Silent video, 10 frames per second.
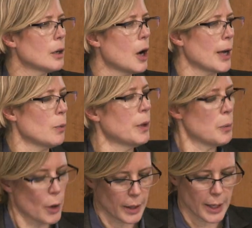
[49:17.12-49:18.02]
Okay, one
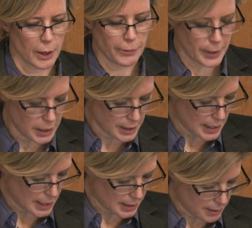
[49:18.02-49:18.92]
more, and then I'll finish
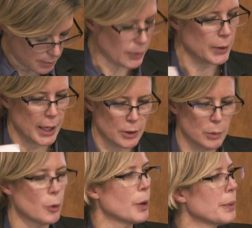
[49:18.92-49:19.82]
these. I've got
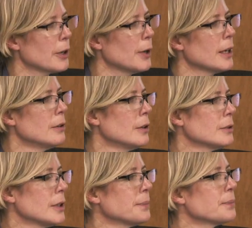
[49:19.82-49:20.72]
two more, but go ahead.
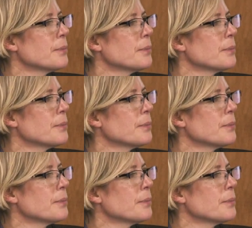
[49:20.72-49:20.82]
So.